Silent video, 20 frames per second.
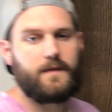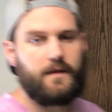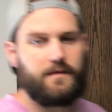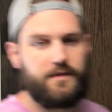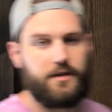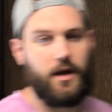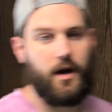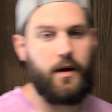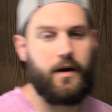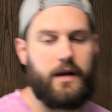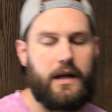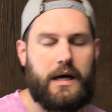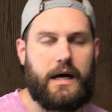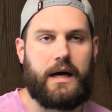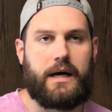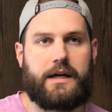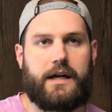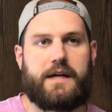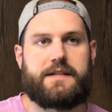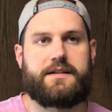How's it going? Can
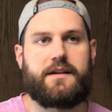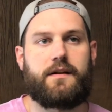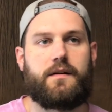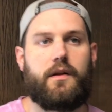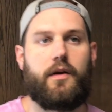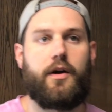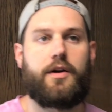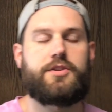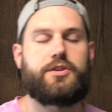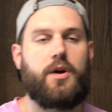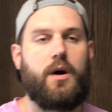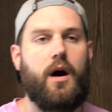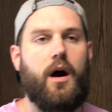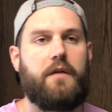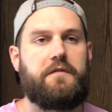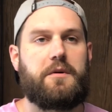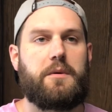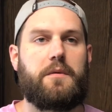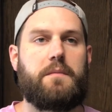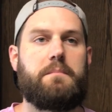I just get a large
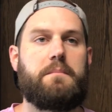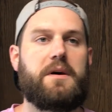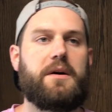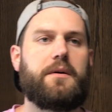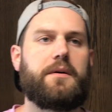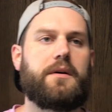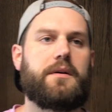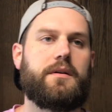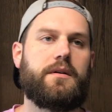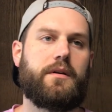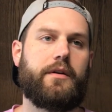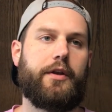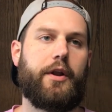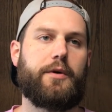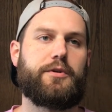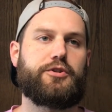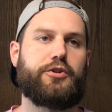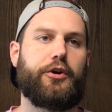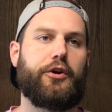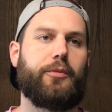coffee with milk?
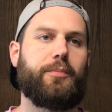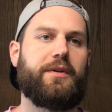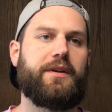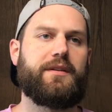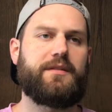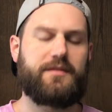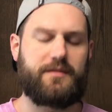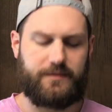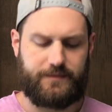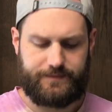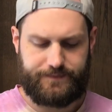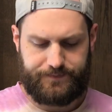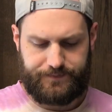No sugar, please?